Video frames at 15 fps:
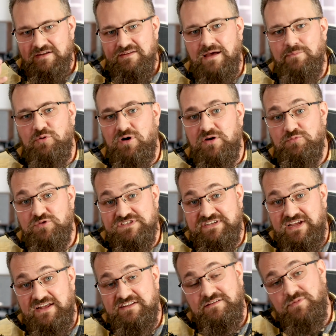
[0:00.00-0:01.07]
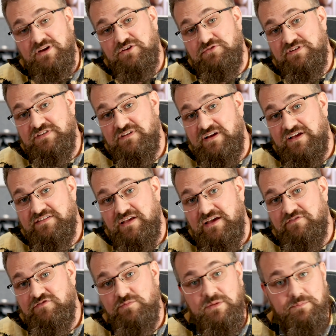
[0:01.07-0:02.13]
Number one was Dancing by Chris
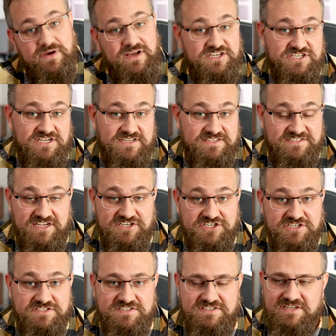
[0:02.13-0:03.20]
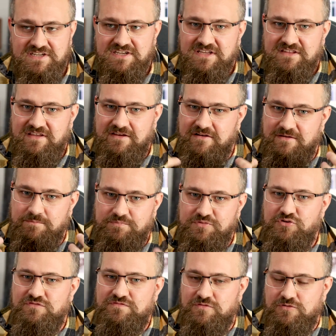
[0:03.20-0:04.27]
Isaak from the Bajar sessions. There are
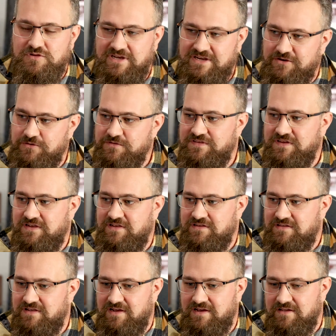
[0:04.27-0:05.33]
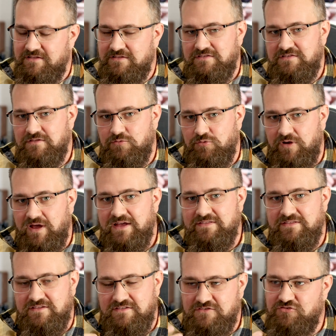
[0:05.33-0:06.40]
beautiful acoustic guitars
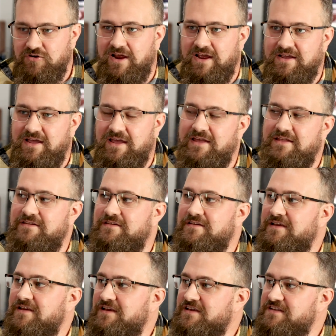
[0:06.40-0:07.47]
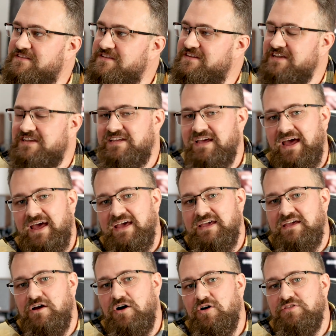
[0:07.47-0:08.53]
throughout this track, and the
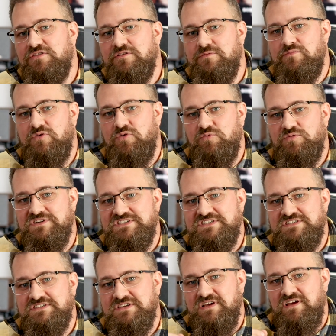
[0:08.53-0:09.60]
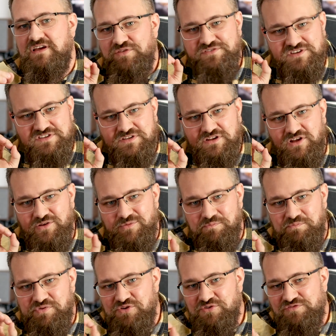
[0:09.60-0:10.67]
decay on them was just
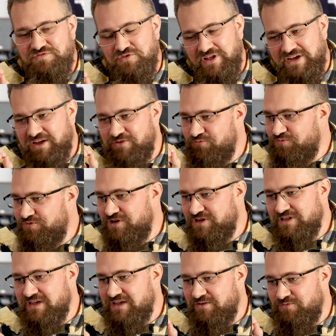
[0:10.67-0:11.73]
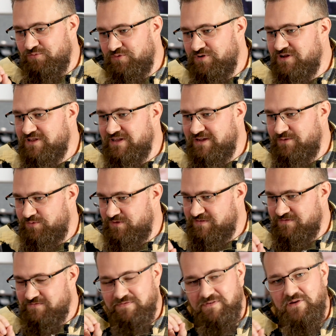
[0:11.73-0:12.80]
beautiful. Like, it really, really
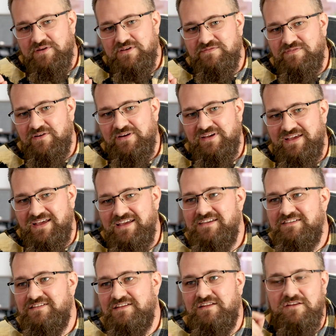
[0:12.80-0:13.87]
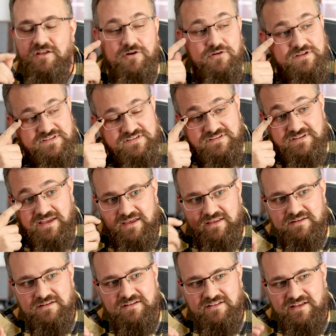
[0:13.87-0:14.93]
was very, very easy to notice.
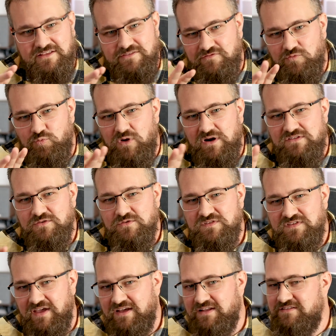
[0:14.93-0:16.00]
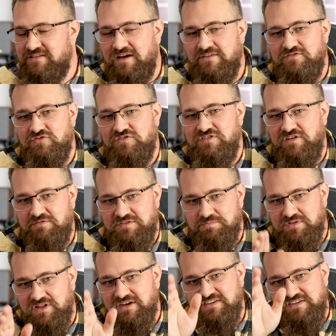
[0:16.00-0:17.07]
And like for 1 or 2 seconds after a string was
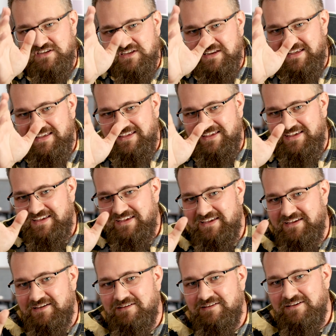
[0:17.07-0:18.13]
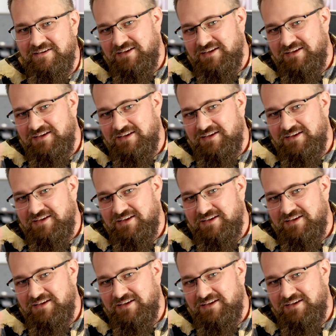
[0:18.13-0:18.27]
plucked, you can hear